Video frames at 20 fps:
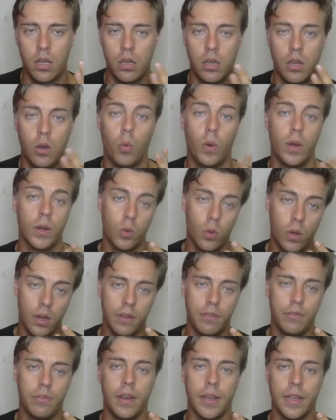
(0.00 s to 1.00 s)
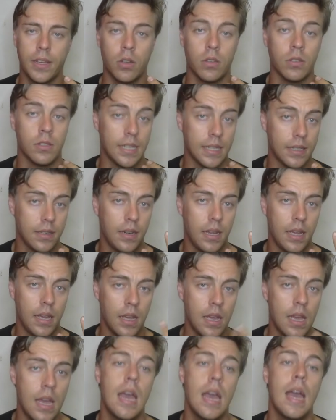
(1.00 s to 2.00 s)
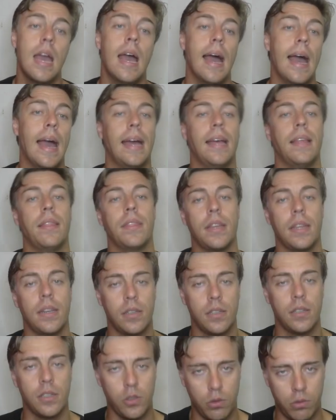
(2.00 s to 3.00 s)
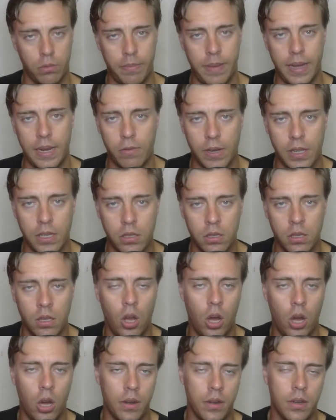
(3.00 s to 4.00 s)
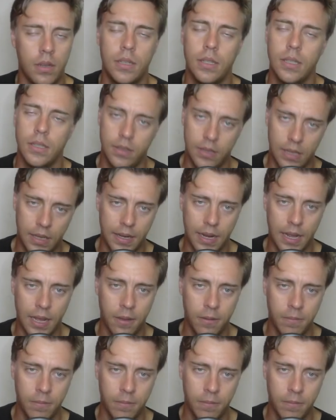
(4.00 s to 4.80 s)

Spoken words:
1 qualifying on Saturday and then your main race on Sunday.